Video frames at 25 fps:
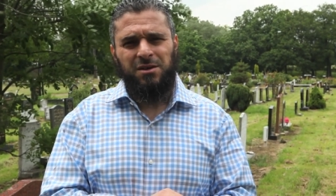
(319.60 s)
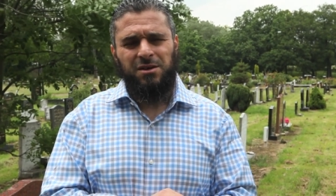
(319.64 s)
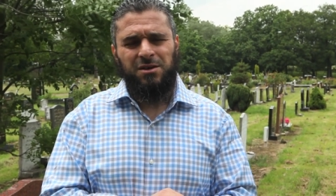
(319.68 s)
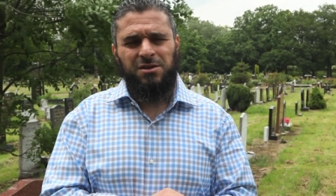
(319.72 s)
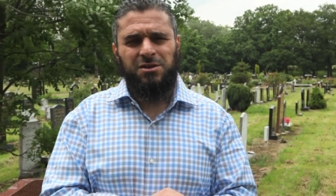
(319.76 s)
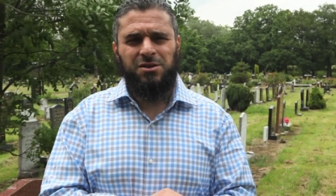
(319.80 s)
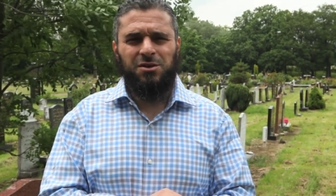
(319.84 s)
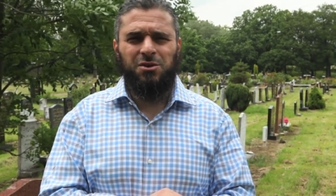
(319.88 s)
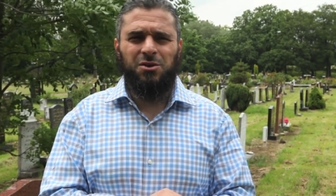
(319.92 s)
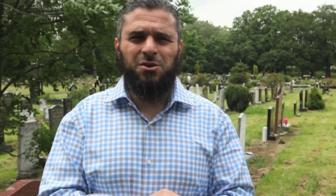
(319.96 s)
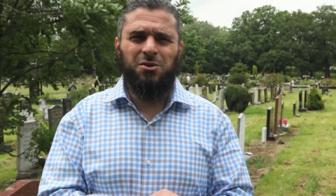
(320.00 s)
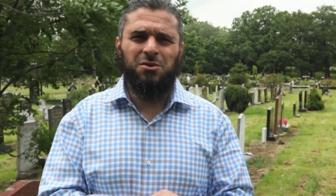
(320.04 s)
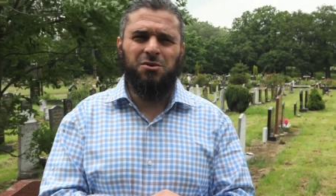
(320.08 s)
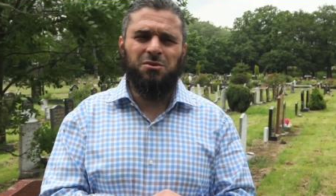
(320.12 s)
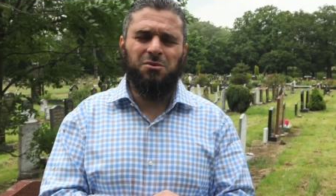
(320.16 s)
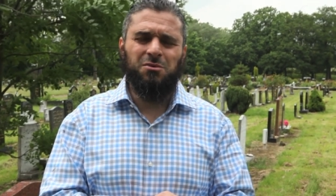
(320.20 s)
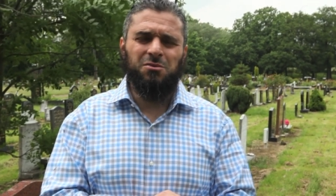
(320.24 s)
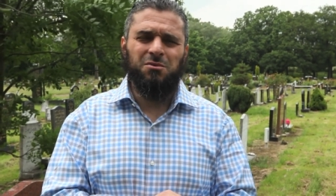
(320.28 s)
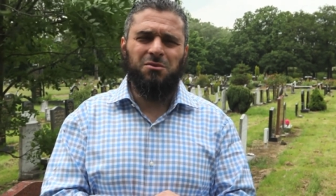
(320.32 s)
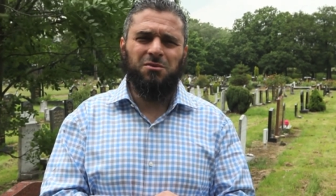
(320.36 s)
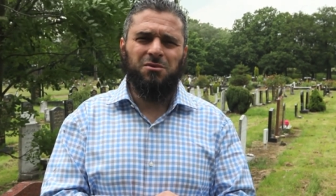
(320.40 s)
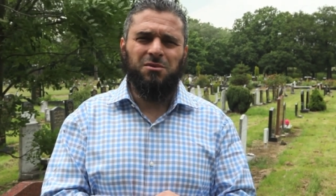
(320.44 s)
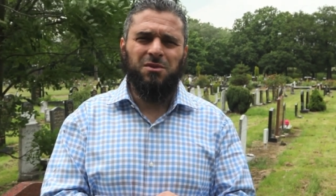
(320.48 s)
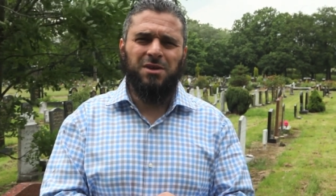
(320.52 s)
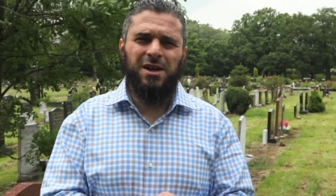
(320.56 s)
So,
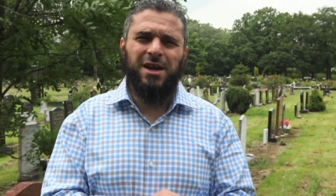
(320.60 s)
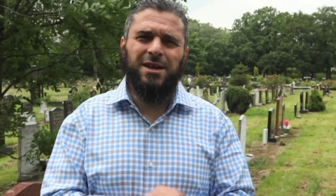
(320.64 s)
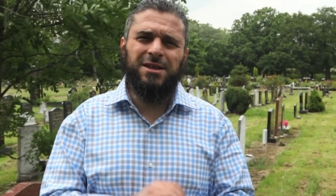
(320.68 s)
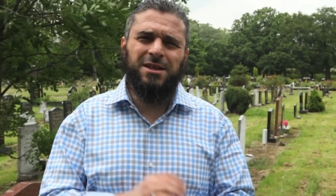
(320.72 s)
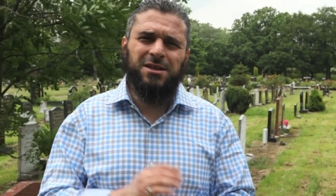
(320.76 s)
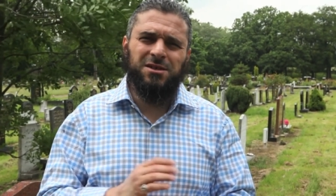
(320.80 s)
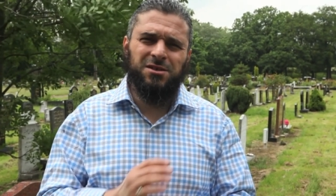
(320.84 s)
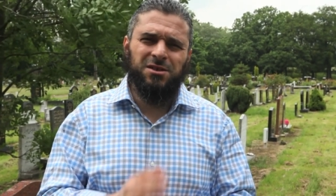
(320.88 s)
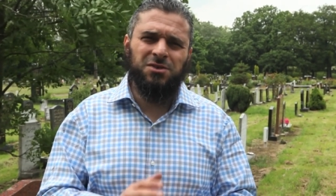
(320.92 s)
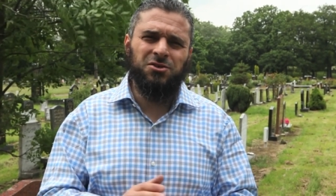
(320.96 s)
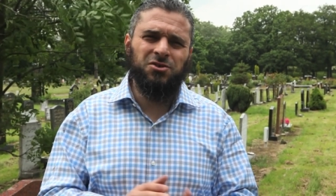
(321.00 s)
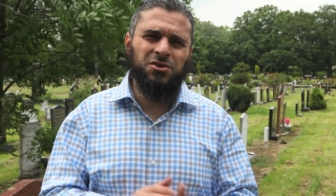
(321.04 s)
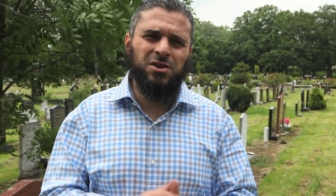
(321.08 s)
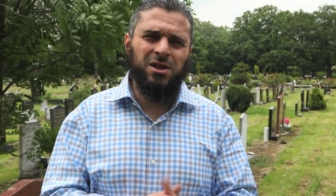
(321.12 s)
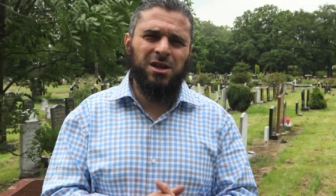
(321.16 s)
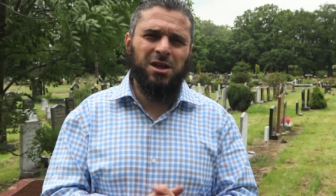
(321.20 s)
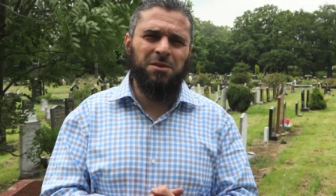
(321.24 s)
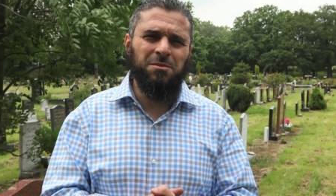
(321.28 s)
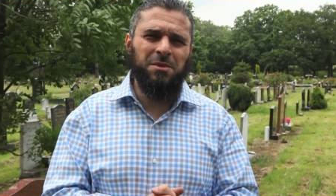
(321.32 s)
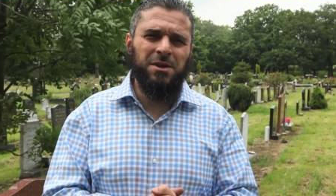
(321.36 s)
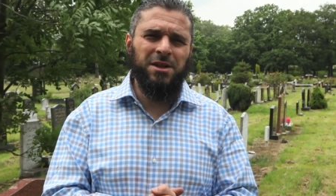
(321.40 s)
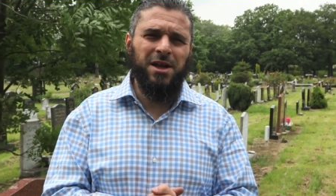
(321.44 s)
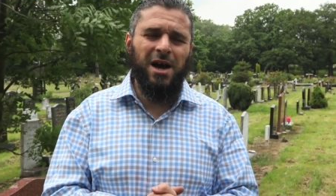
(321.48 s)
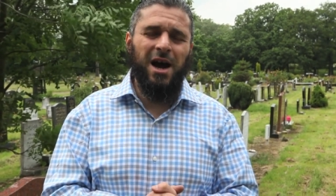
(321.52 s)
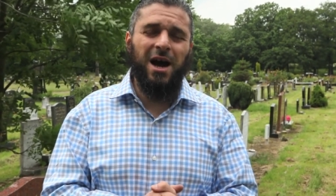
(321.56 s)
ladies and
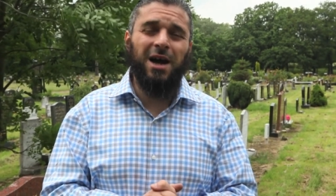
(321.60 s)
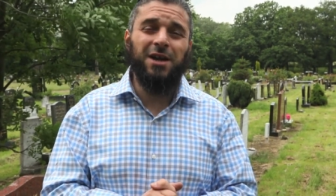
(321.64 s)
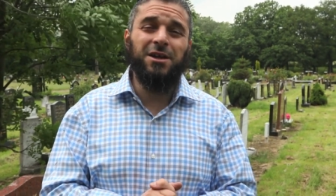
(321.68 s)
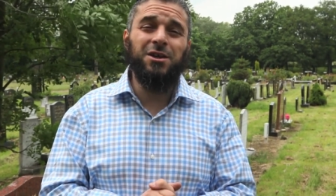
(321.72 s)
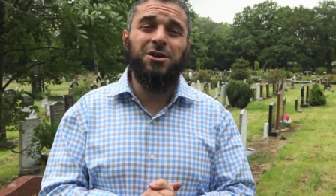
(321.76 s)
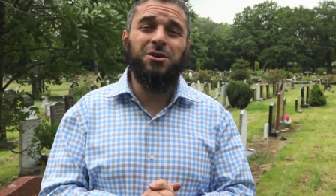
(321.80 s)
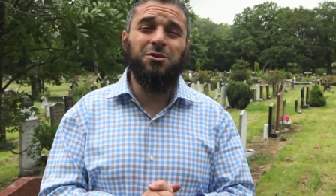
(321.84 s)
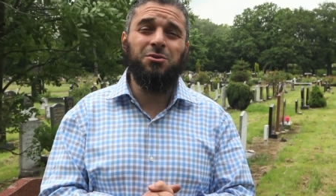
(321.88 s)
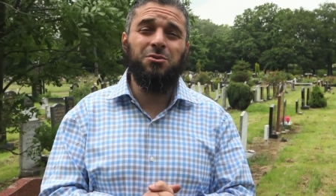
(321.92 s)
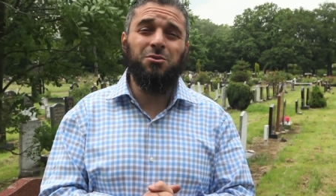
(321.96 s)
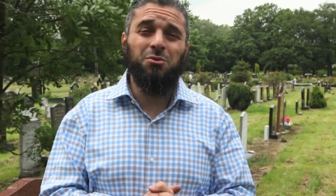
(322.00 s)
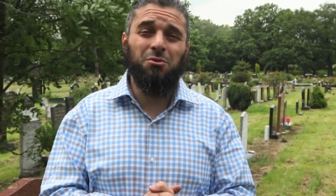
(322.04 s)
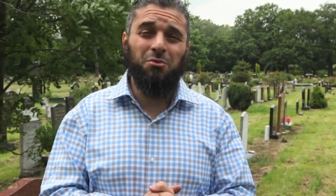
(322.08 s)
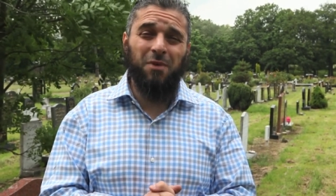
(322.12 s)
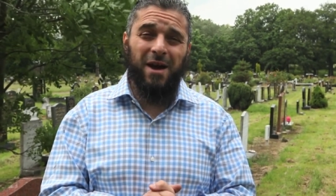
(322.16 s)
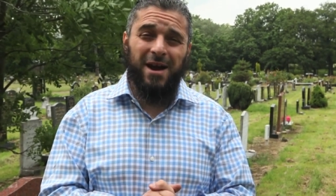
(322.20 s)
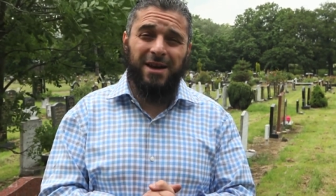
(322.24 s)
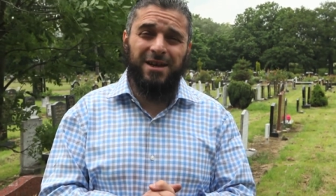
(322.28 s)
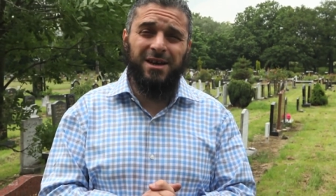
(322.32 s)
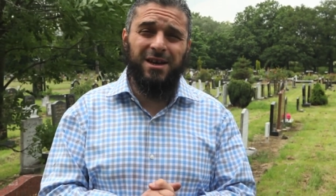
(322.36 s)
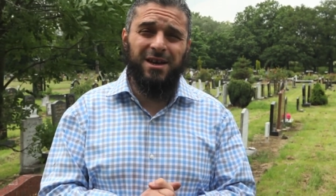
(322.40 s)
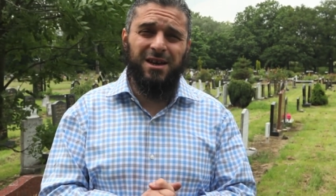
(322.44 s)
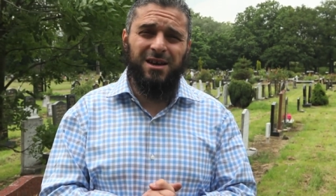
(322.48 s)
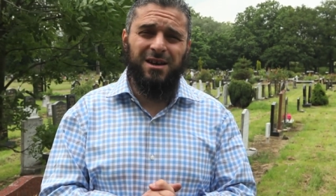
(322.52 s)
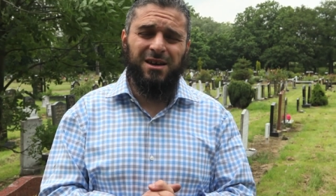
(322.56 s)
gentlemen, are you
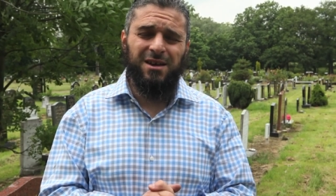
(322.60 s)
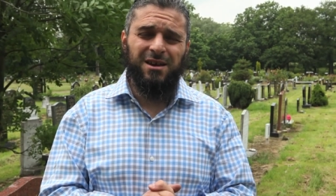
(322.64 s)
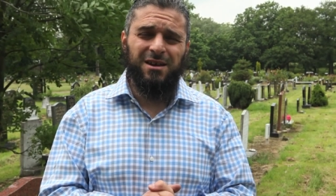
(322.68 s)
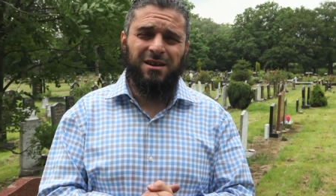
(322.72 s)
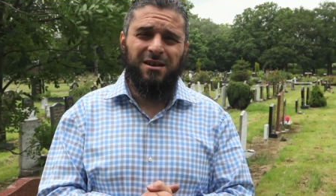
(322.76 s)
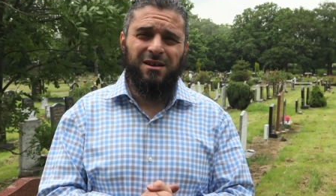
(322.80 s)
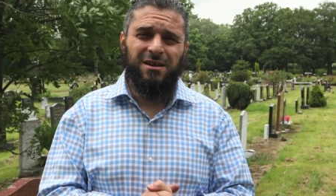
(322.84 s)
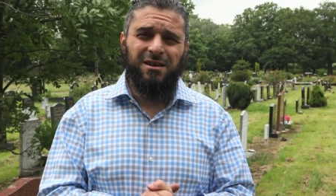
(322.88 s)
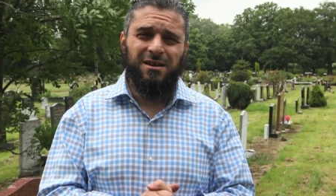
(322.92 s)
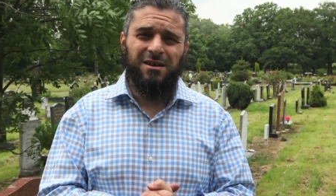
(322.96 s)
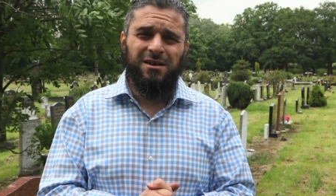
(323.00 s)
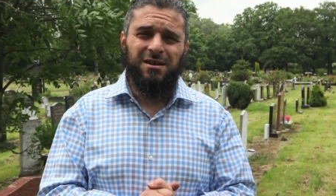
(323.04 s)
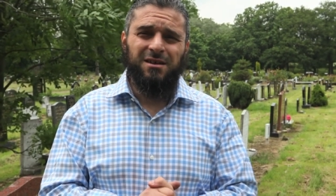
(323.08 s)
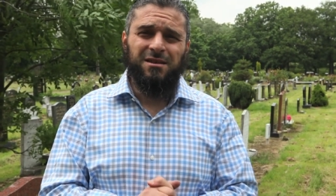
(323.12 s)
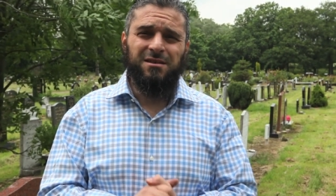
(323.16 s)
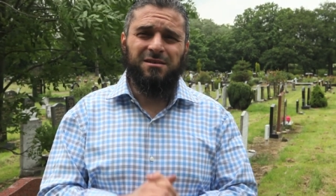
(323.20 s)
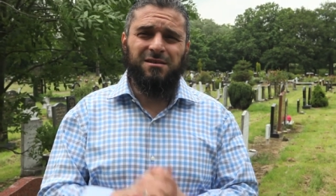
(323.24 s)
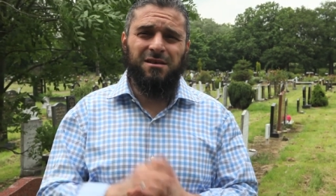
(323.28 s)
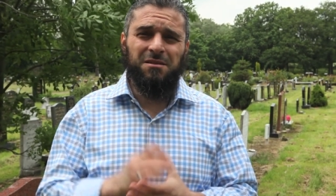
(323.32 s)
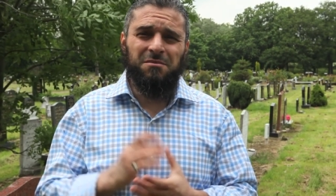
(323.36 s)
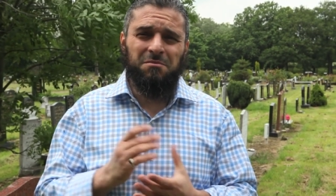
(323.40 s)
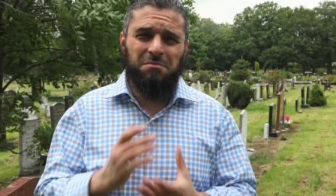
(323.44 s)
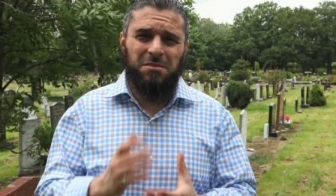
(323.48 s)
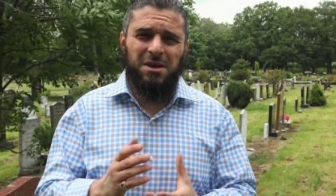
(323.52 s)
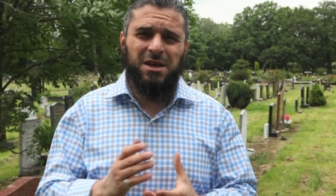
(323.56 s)
ready
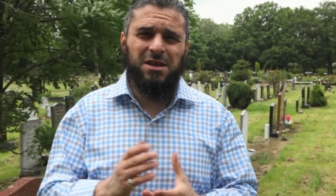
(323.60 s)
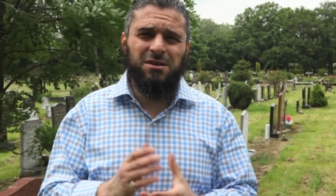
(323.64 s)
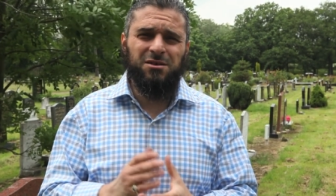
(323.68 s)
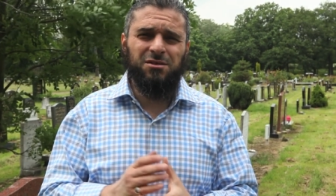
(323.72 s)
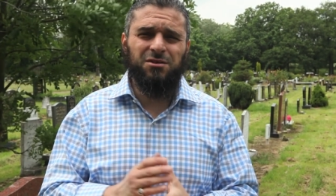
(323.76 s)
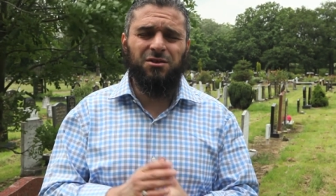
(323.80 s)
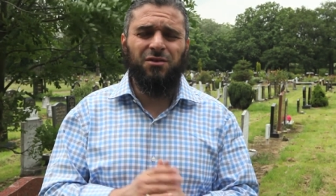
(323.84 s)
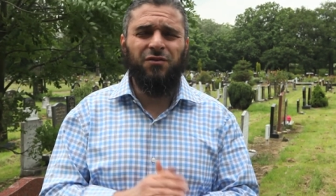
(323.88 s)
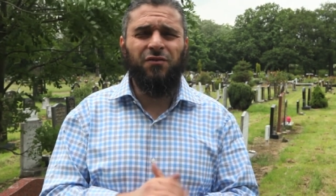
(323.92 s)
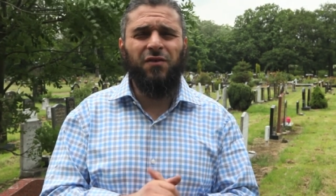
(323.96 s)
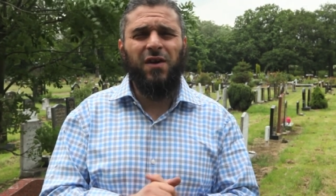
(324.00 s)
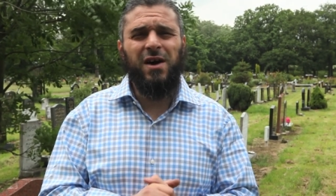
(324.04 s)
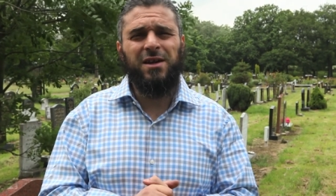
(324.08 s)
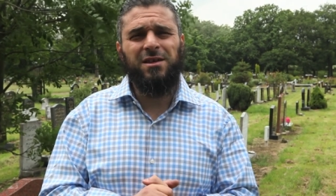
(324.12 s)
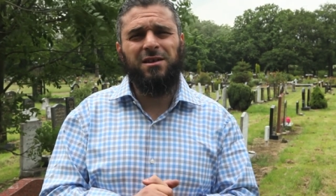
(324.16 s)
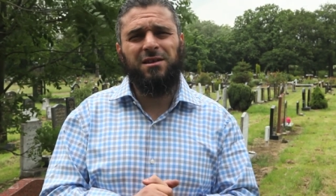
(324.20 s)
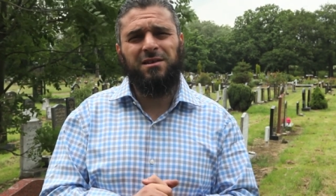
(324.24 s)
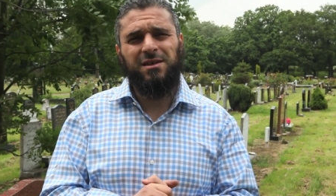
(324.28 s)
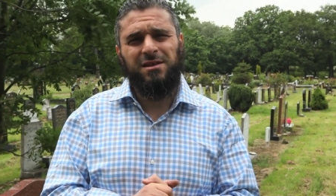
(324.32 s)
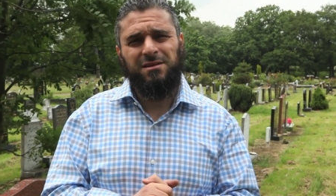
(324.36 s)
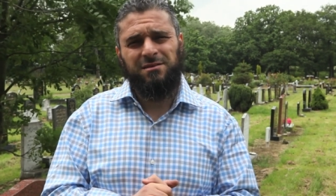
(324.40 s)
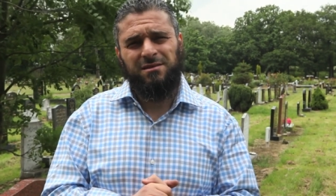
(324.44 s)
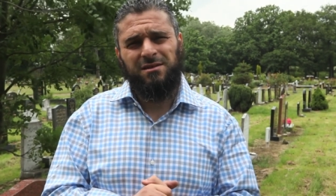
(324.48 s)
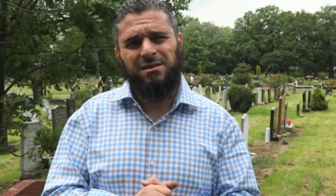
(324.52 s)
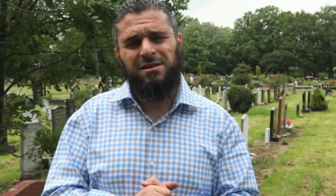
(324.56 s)
to meet your final
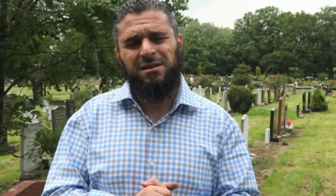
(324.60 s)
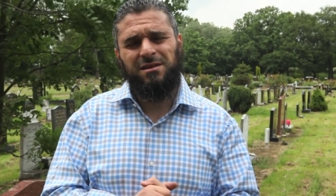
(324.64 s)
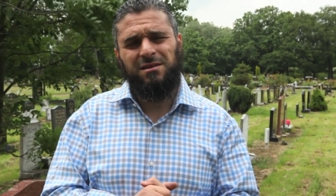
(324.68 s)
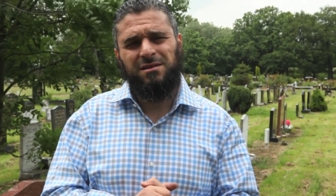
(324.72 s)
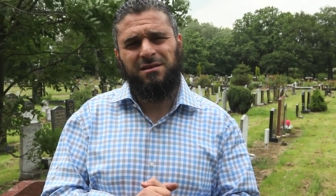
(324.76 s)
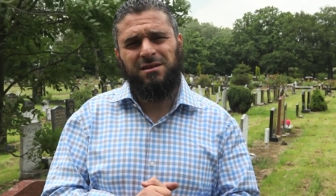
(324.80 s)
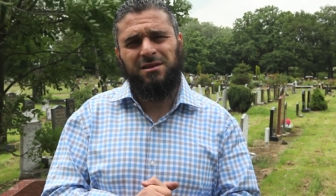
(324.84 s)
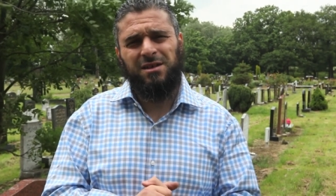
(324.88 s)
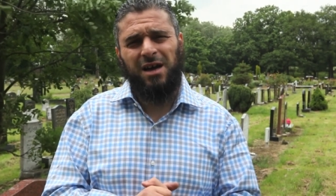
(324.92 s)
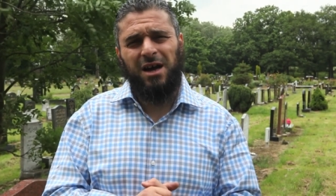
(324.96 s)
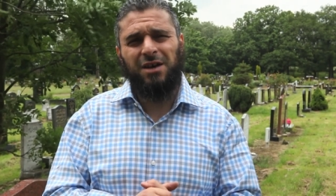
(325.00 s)
destination?